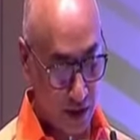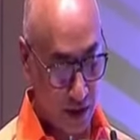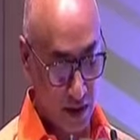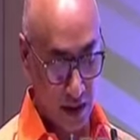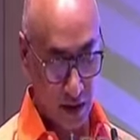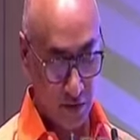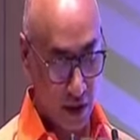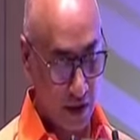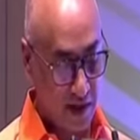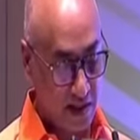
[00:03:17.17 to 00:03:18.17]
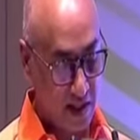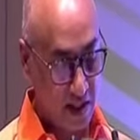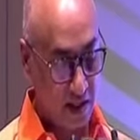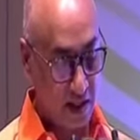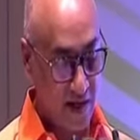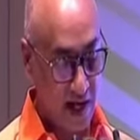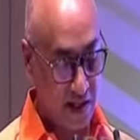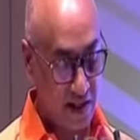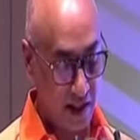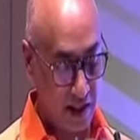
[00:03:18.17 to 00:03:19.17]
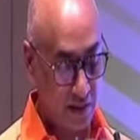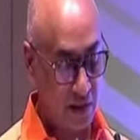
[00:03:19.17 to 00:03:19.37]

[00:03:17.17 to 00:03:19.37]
for investing in the advanced cell chemistry